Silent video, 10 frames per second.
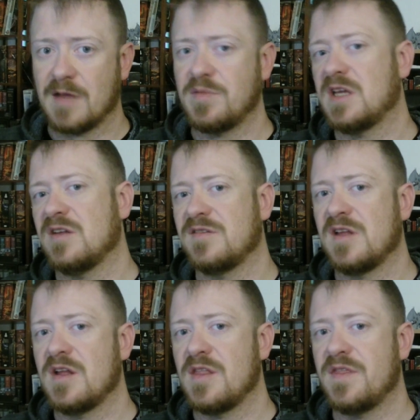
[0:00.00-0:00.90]
because
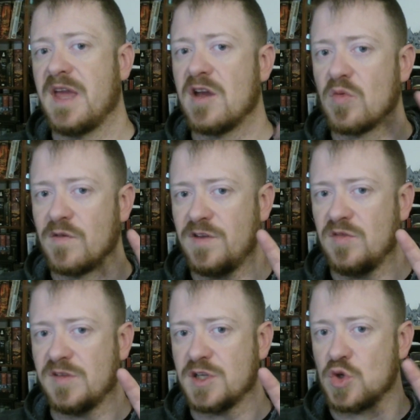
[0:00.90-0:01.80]
they are
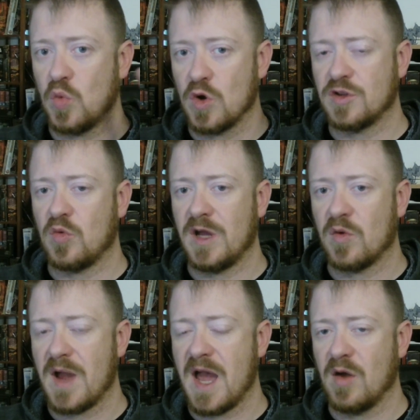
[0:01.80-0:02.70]
refusing to work their way
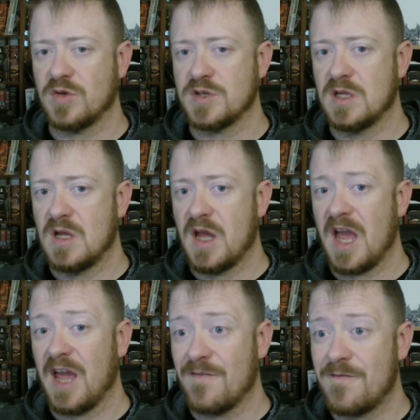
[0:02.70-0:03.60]
around
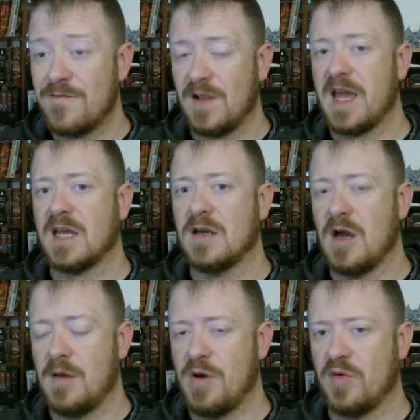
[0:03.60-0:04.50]
and flank
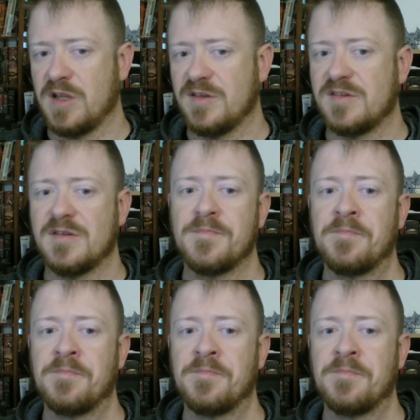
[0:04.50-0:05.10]
opponents.